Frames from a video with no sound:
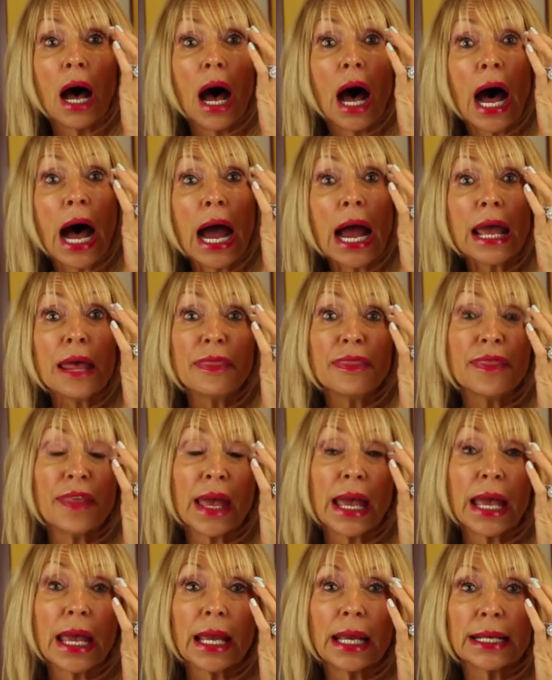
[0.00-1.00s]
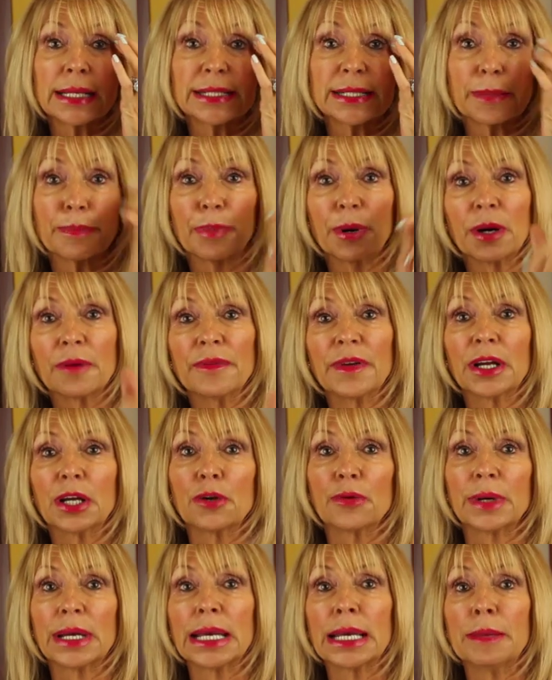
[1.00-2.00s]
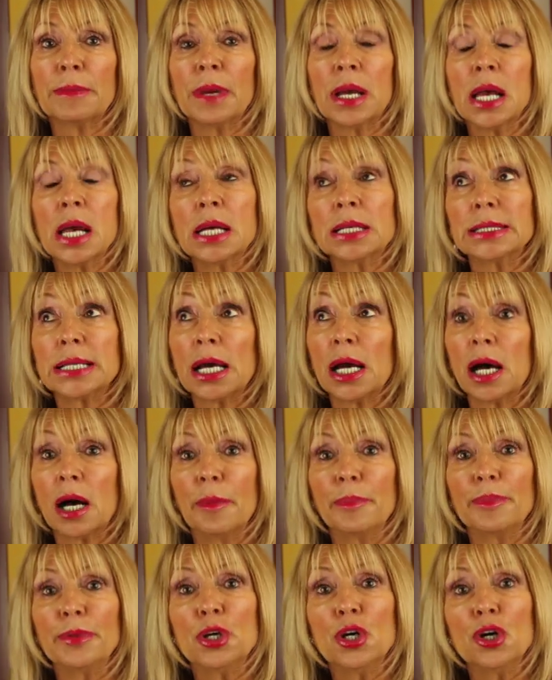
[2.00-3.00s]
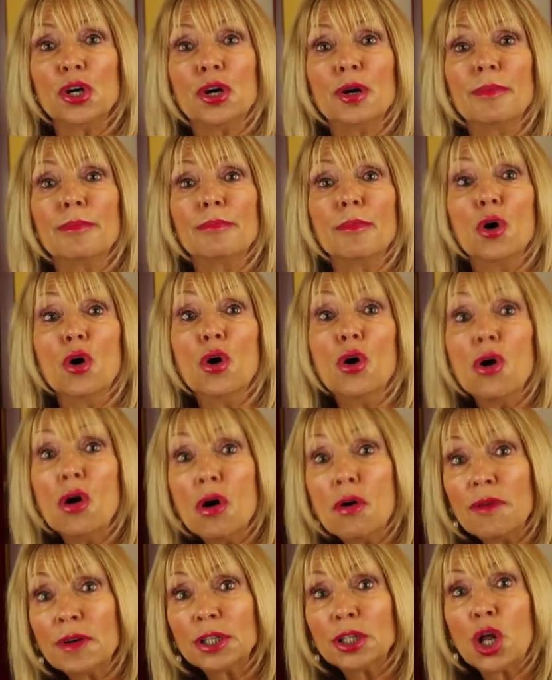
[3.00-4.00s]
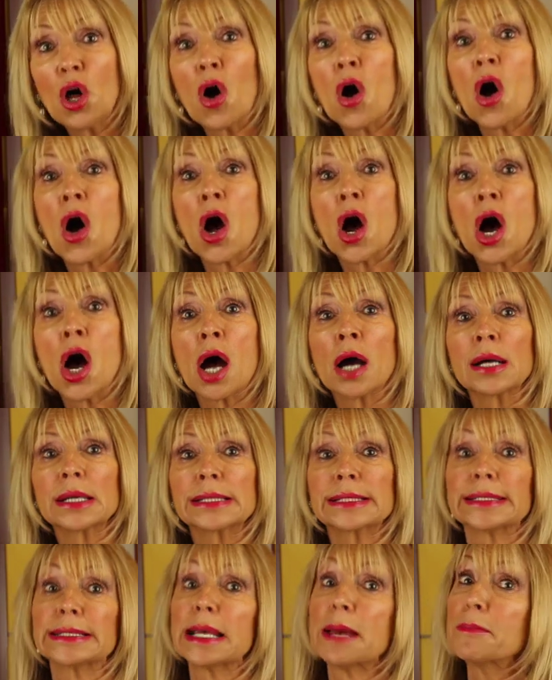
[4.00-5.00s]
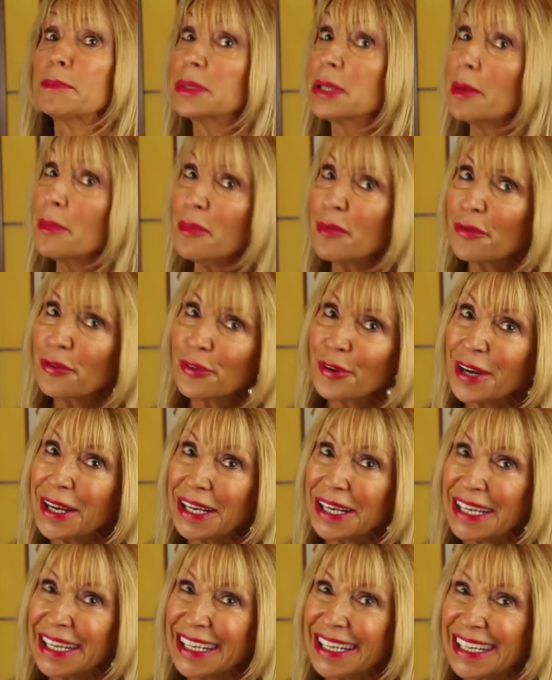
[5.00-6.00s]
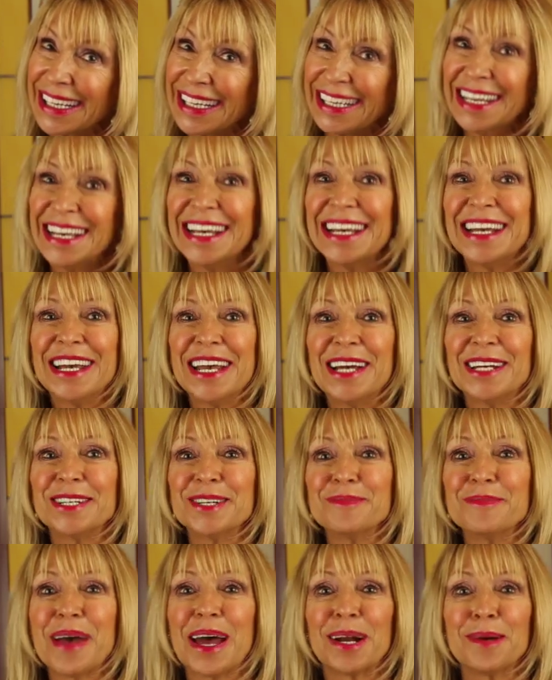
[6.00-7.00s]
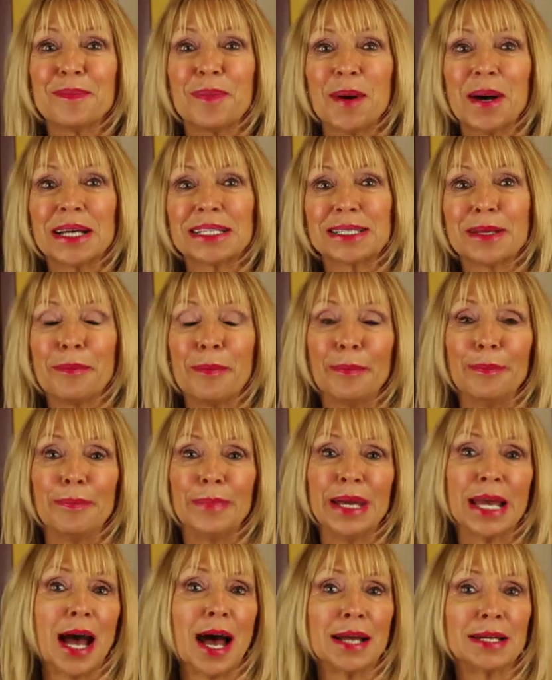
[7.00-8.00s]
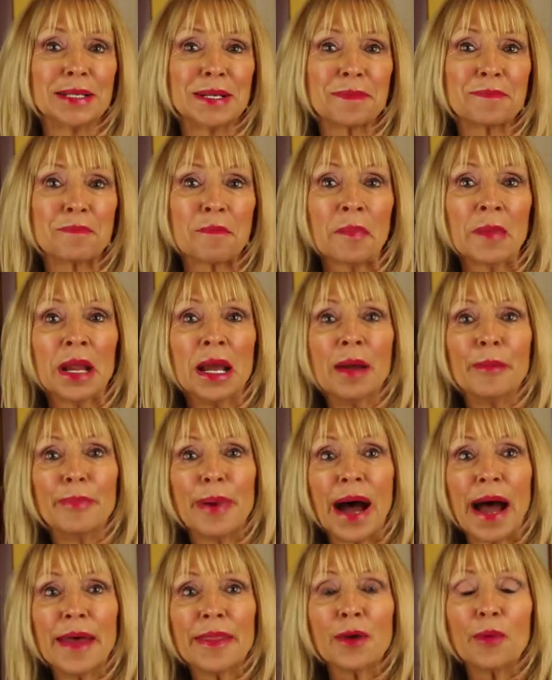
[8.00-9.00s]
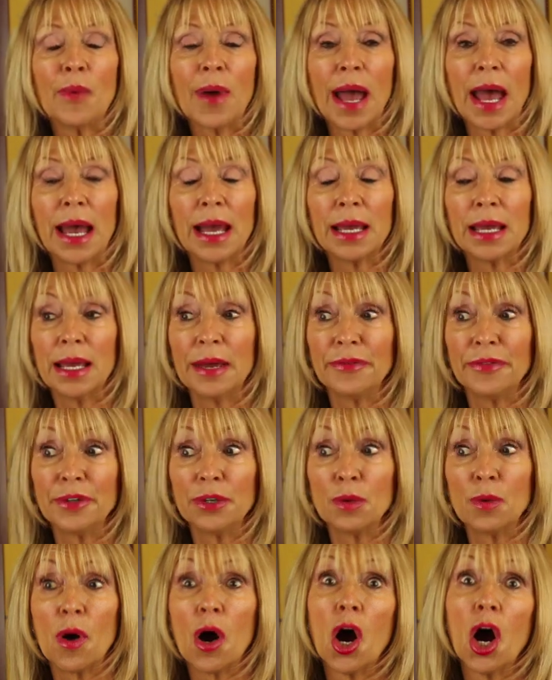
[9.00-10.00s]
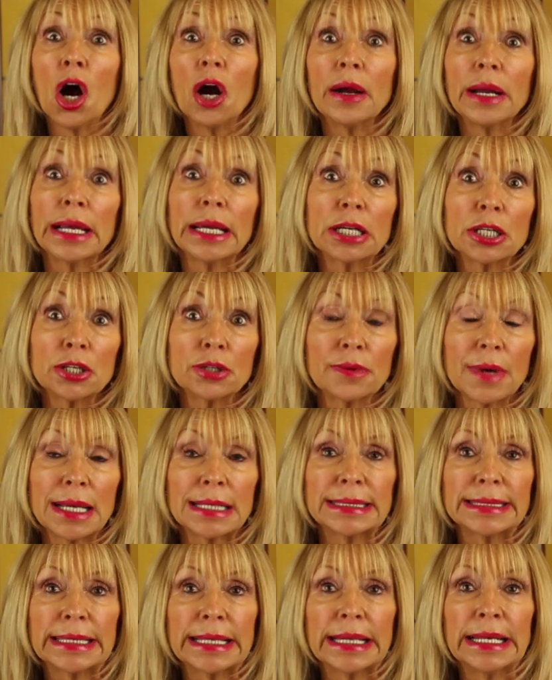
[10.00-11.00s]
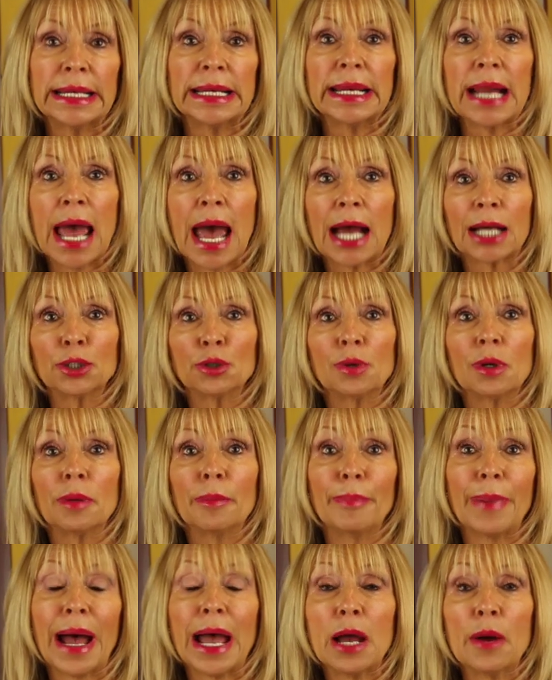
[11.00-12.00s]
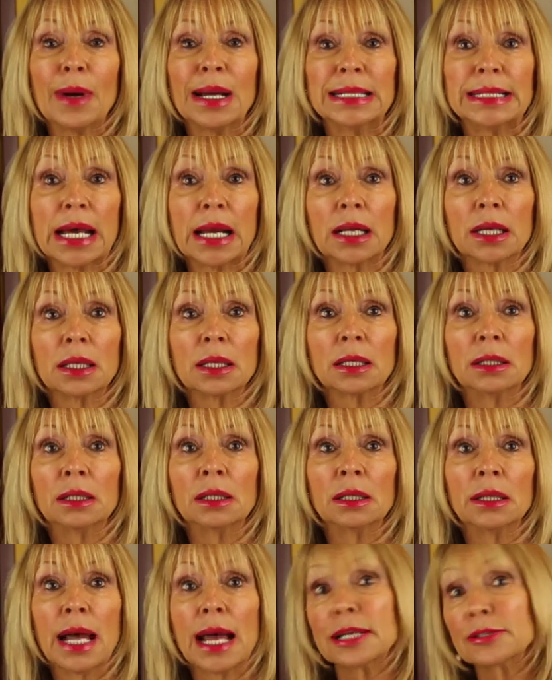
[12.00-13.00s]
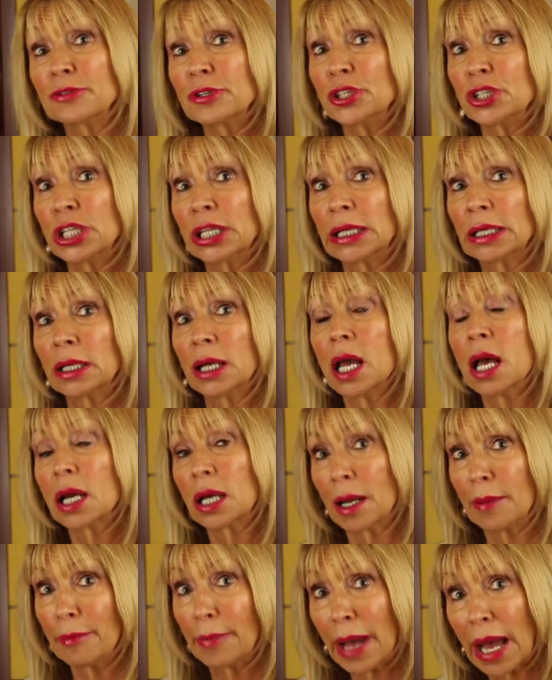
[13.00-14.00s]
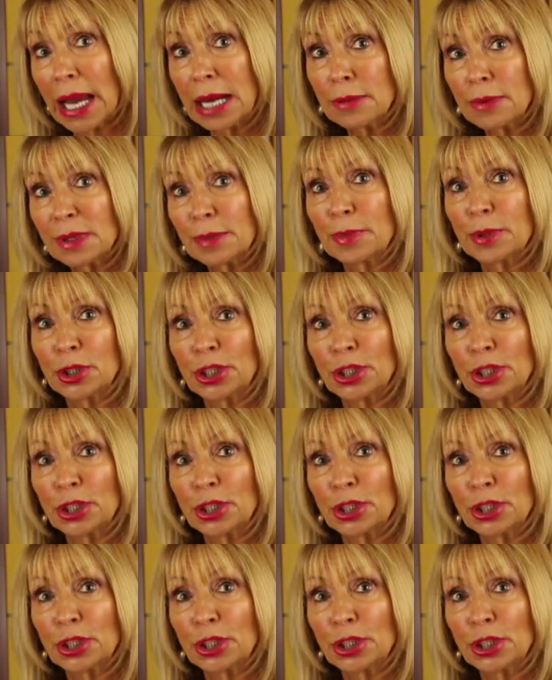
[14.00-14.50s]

I think it's the perfect cream to help you move along symptom free into menopause and beyond. By the way, if you are interested in actual bioidentical estrogen combined with